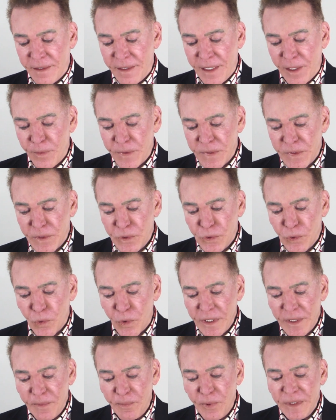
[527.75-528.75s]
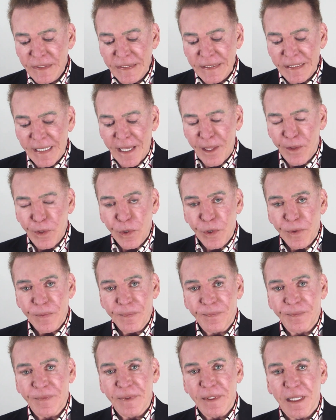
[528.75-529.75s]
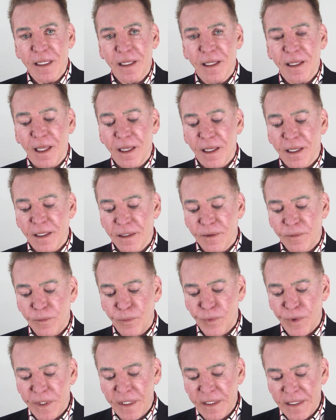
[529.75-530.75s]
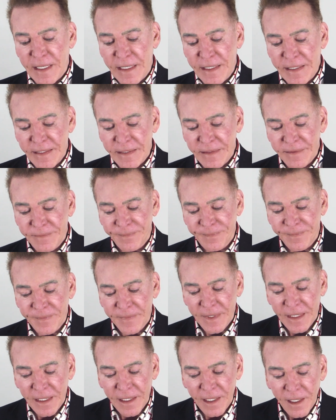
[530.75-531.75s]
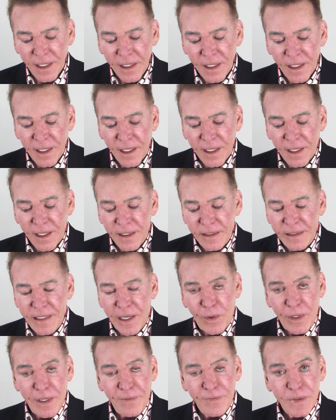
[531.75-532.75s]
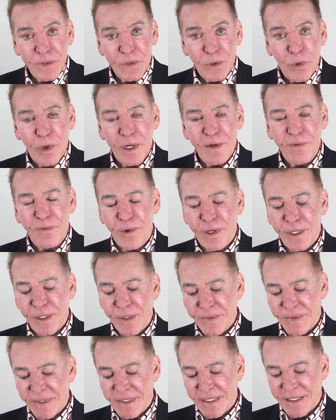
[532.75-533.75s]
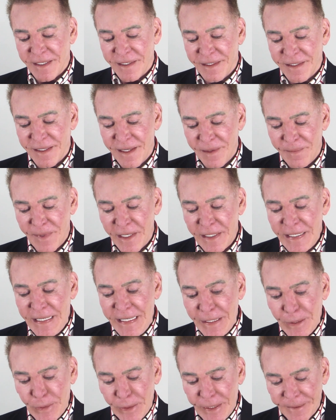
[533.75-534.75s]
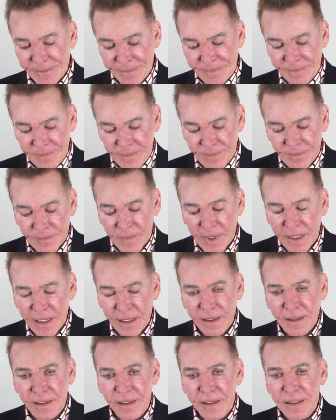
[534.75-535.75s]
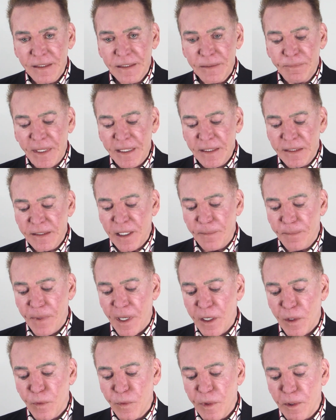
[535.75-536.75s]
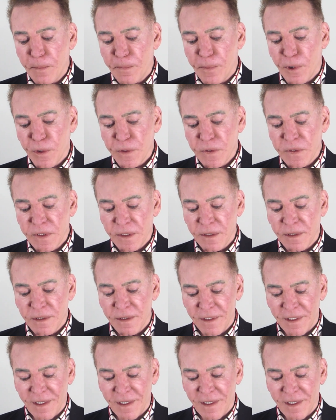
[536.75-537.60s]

That was a joy to put together. Breathe that in. Now I have a story for you about healing. It's based upon a real person.